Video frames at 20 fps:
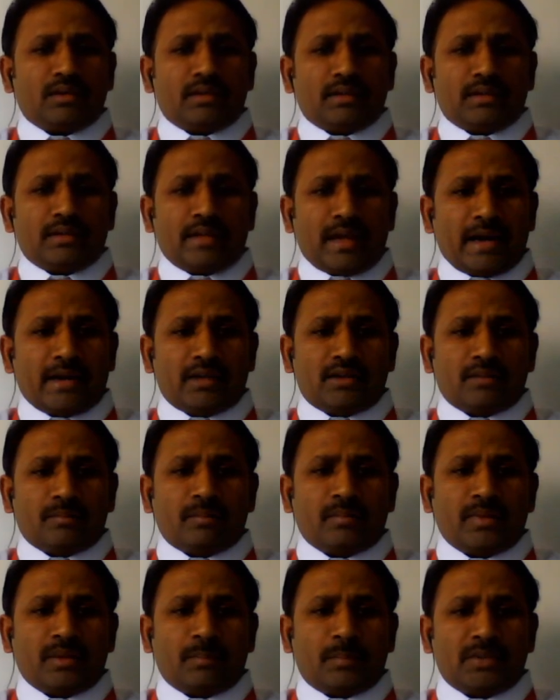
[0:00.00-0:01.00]
that
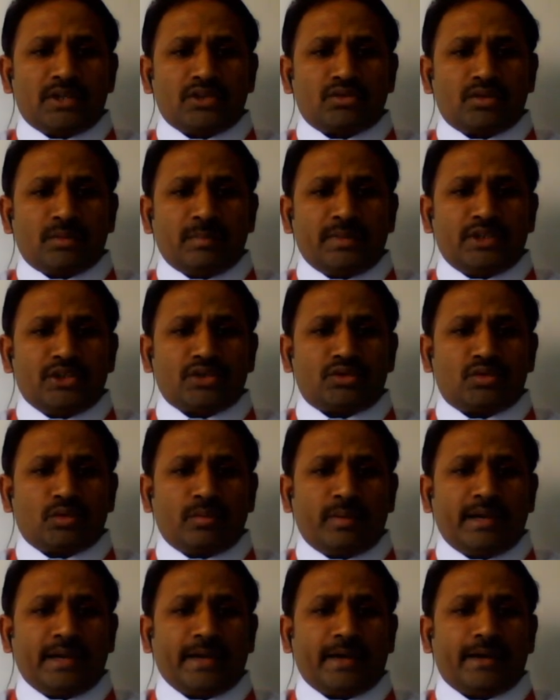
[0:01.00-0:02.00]
paper should be
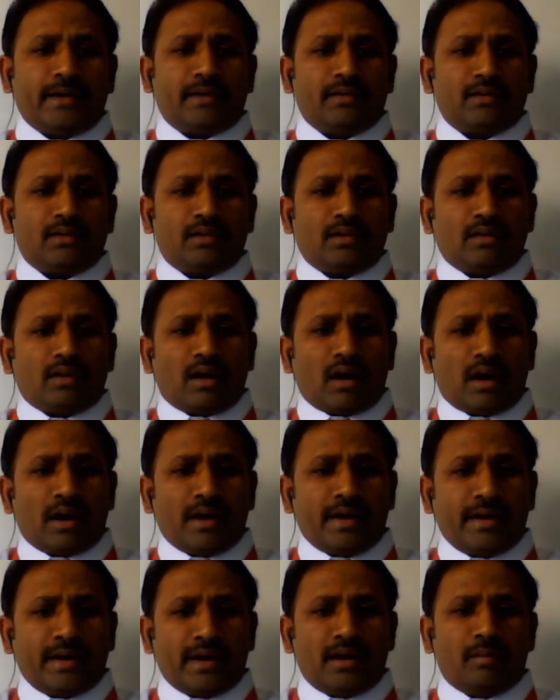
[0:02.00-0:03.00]
distributed
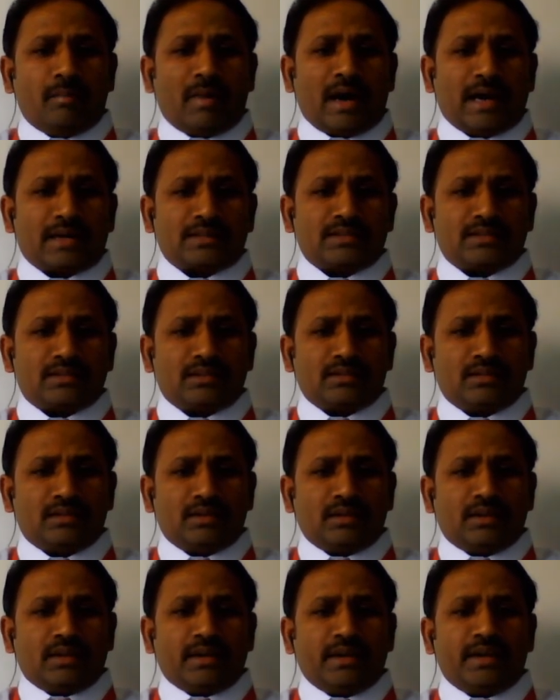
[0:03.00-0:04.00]
100 marks
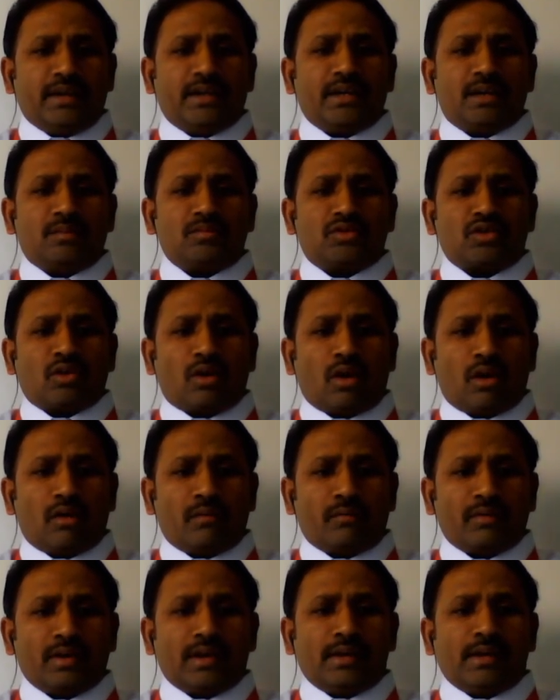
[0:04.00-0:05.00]
in terms of
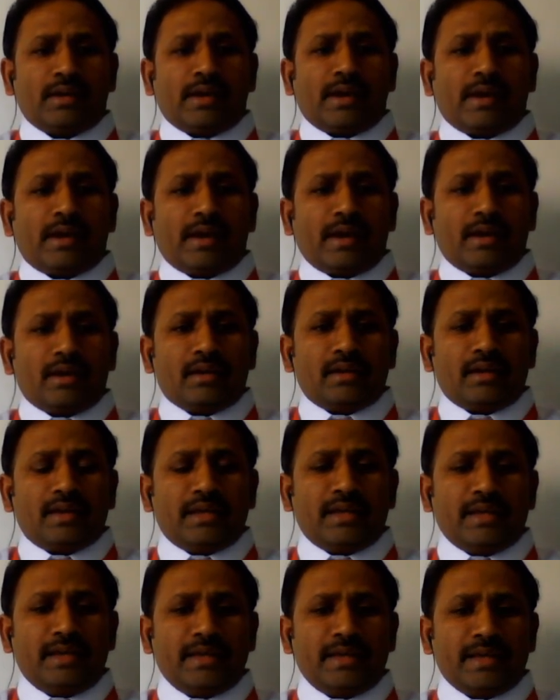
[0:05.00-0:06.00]

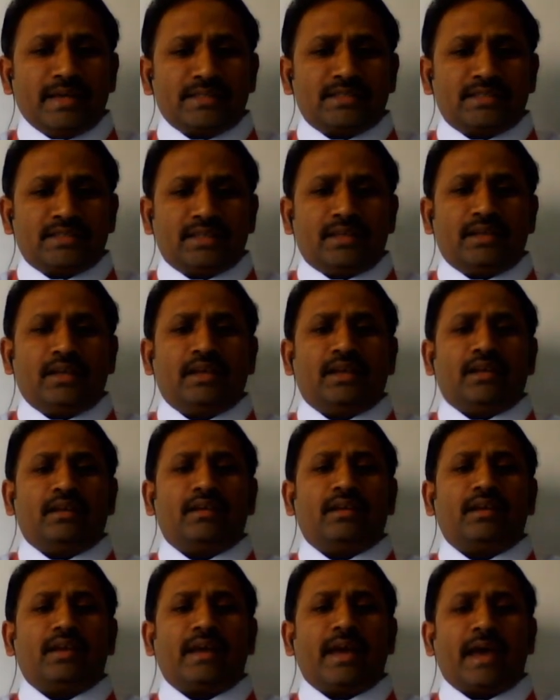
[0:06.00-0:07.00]
ESE
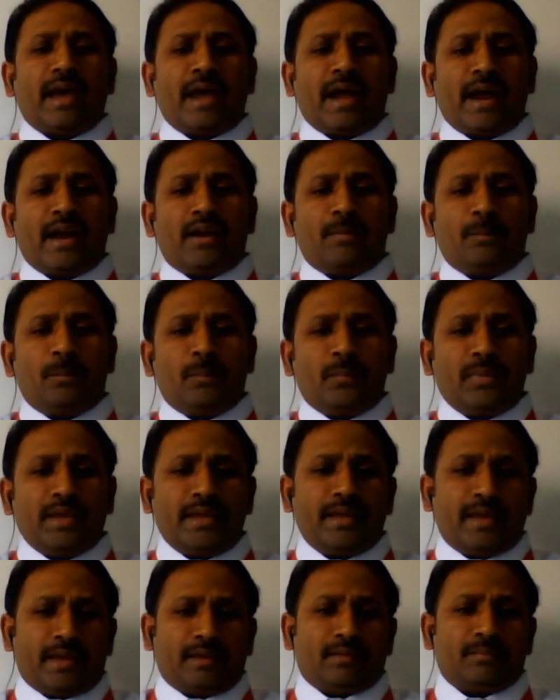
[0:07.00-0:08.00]
and
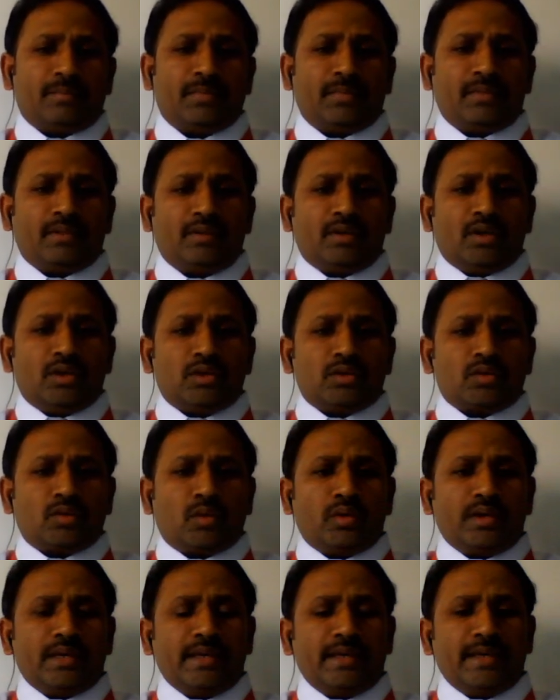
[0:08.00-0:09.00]
PA.
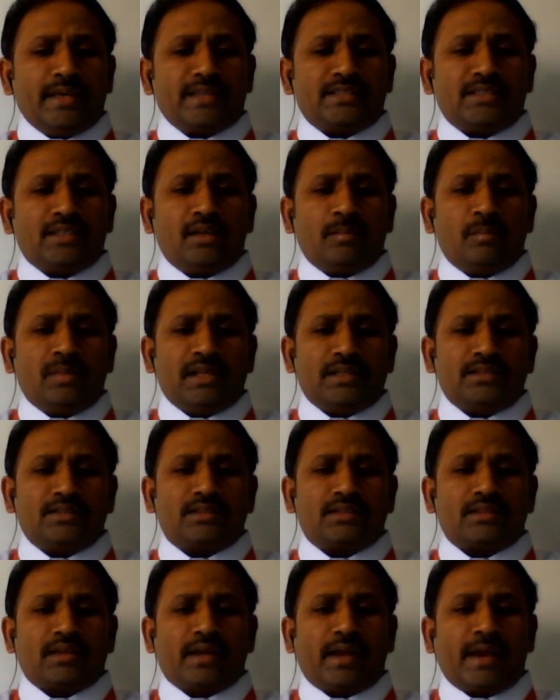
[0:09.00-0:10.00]
So ESE
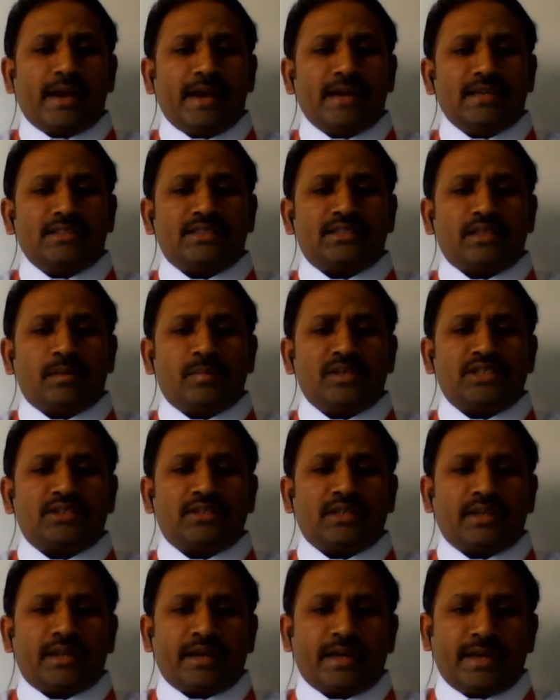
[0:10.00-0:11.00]
means end
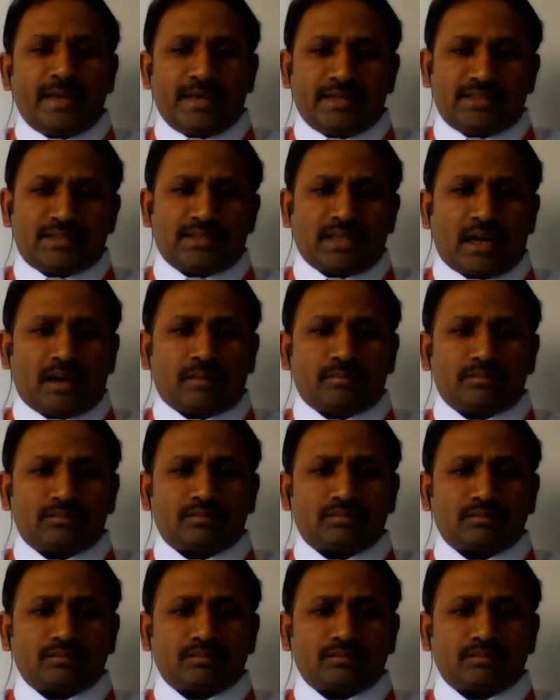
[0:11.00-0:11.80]
semester exam.